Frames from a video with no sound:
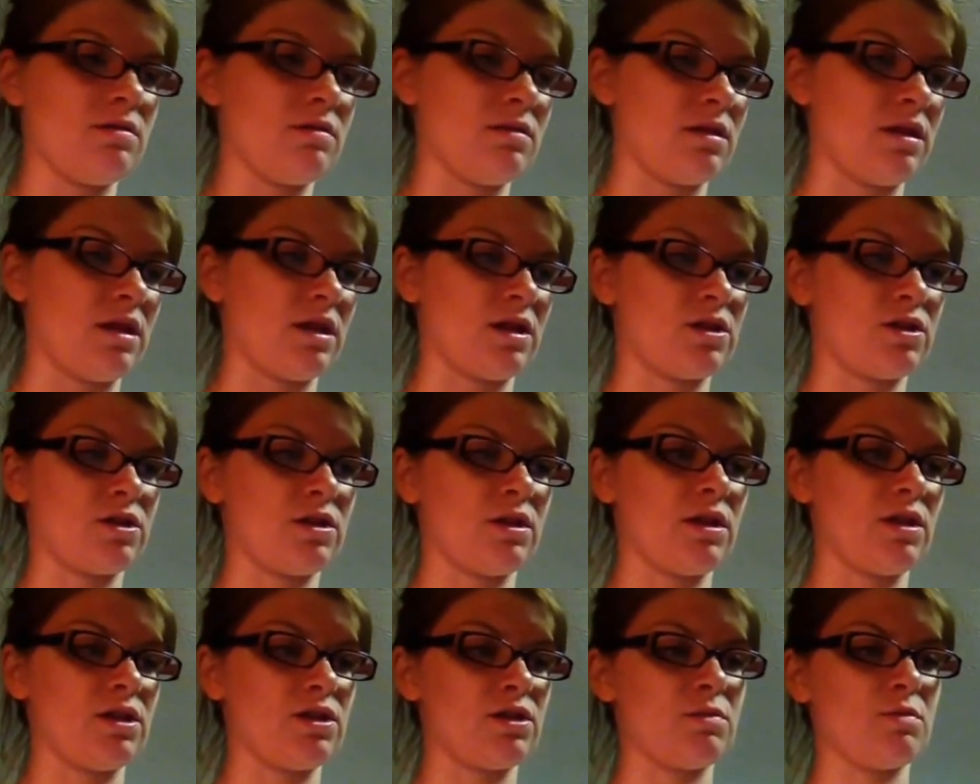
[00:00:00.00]
And
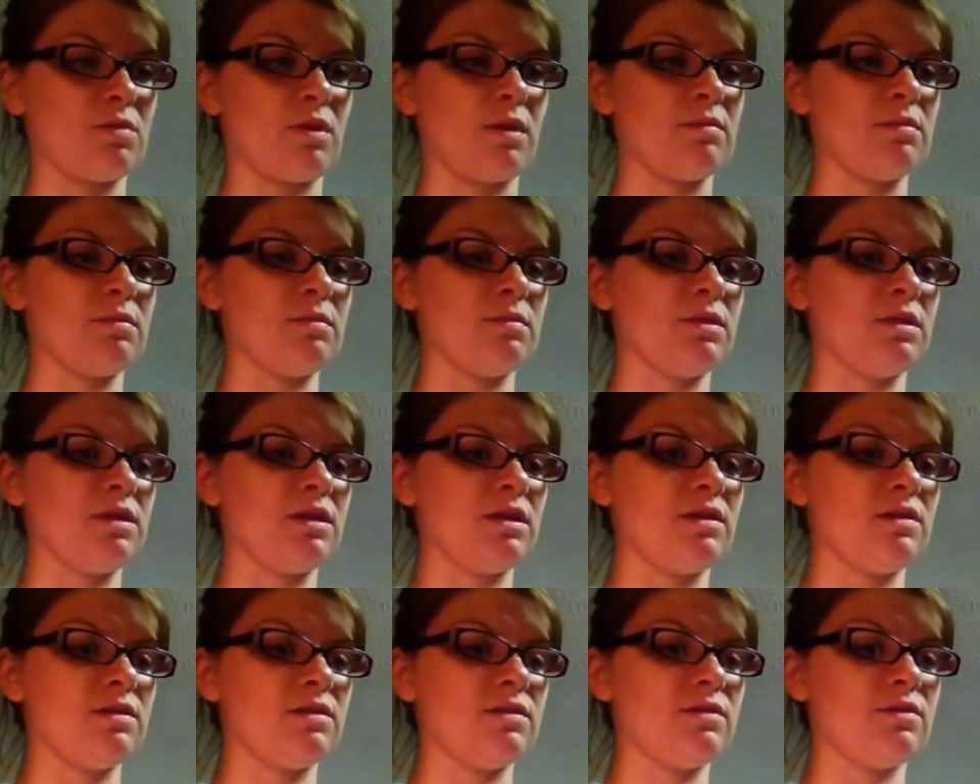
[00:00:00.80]
actually I should
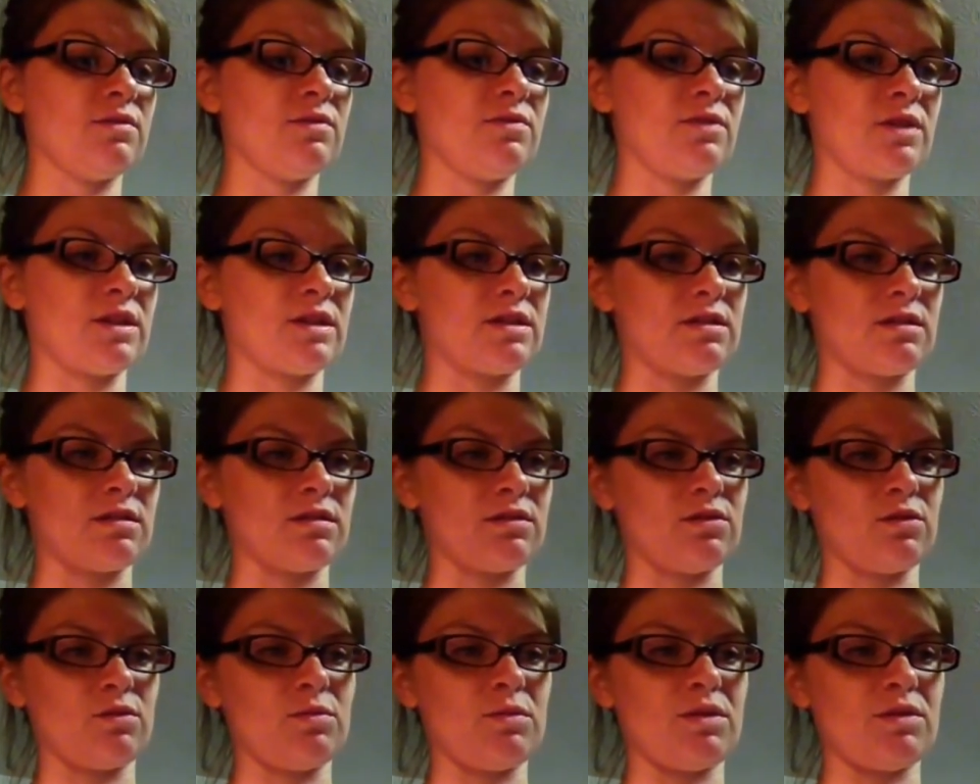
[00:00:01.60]
probably fix it a
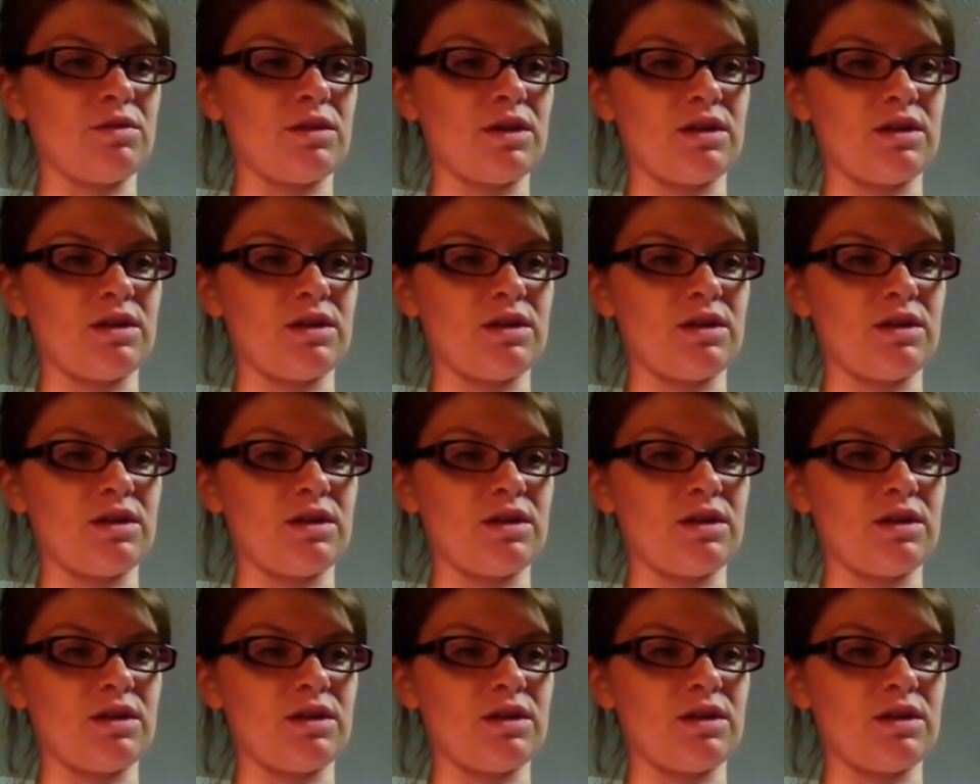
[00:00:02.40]
little bit